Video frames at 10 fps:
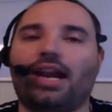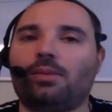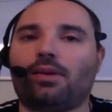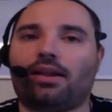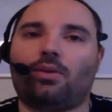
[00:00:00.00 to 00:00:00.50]
that
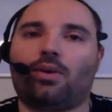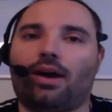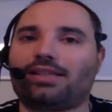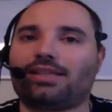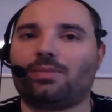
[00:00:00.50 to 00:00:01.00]
wants to
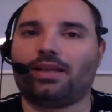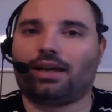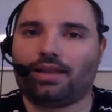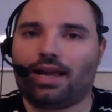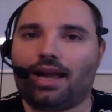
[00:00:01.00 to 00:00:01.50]
be
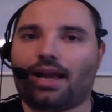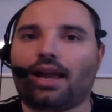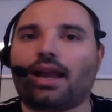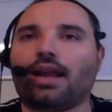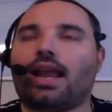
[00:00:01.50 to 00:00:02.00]
online
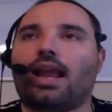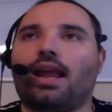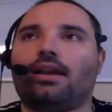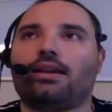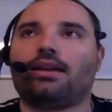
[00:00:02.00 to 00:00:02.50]
and is
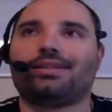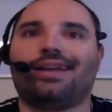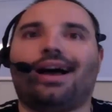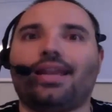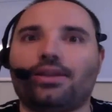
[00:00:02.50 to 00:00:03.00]
not
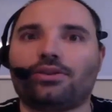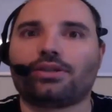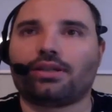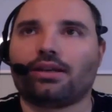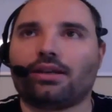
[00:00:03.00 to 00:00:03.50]
interested
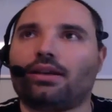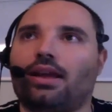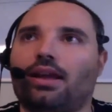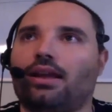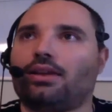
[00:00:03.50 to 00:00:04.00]
in
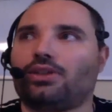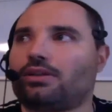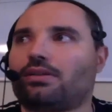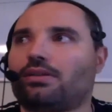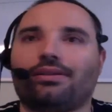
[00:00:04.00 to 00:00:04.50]
just you
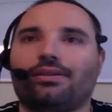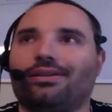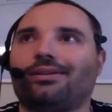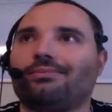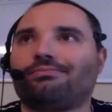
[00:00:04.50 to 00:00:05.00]
know
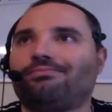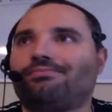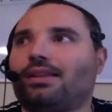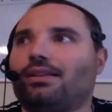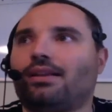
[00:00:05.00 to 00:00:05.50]

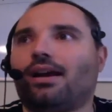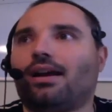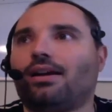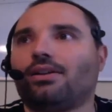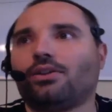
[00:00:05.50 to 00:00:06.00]

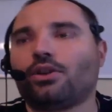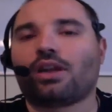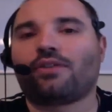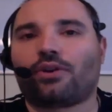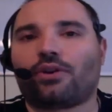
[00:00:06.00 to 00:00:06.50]
looking for
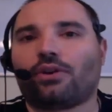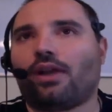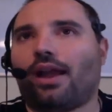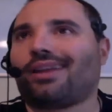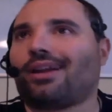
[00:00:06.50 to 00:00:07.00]
like a
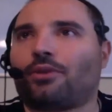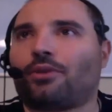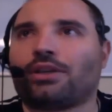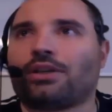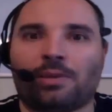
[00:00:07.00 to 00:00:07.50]
ridiculous piece
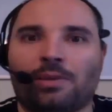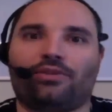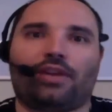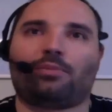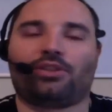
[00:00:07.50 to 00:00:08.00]
of like
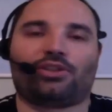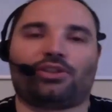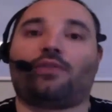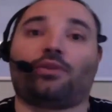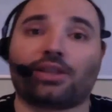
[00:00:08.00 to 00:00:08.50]
software.
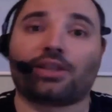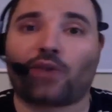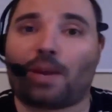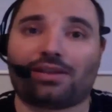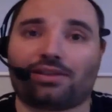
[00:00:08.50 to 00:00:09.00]
This is a great piece
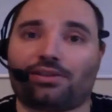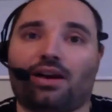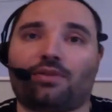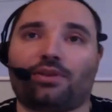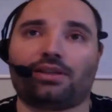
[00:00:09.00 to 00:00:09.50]
of software. This
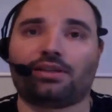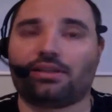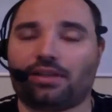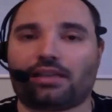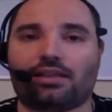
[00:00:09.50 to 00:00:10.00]
isn't like
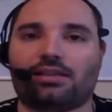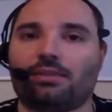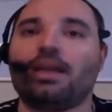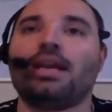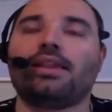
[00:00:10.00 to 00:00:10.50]
just some.
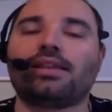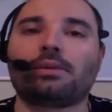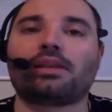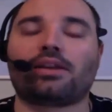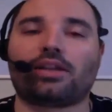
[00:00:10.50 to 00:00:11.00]
This is something
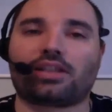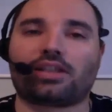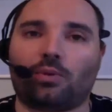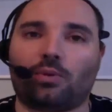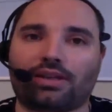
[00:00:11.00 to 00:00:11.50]
that's going to work
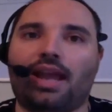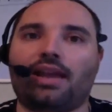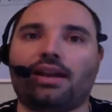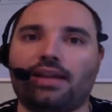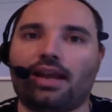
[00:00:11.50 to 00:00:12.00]
day in and day
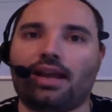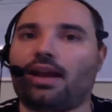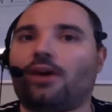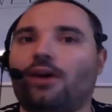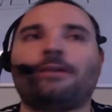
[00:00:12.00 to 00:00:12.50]
out.
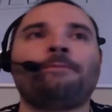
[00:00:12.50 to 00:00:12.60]
The